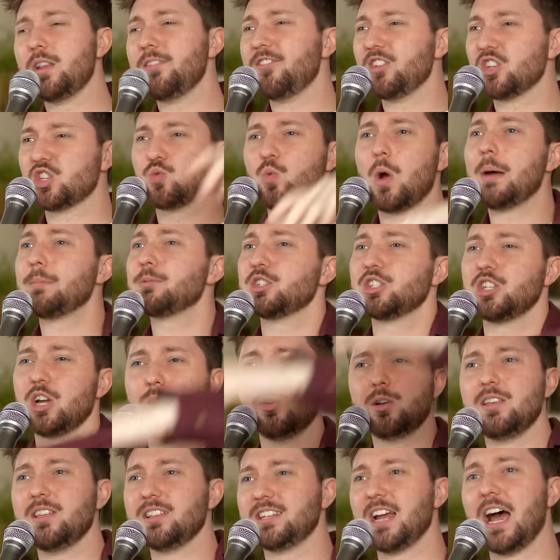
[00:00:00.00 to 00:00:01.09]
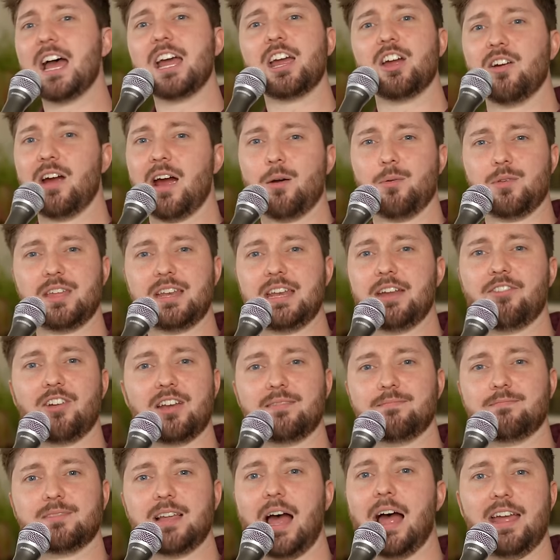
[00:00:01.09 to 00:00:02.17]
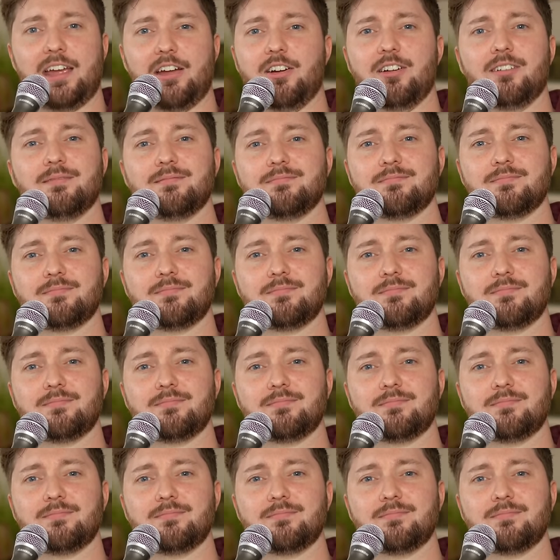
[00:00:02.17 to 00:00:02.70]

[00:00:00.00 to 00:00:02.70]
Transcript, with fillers: What if you swapped Tony the Tiger out with a different tiger?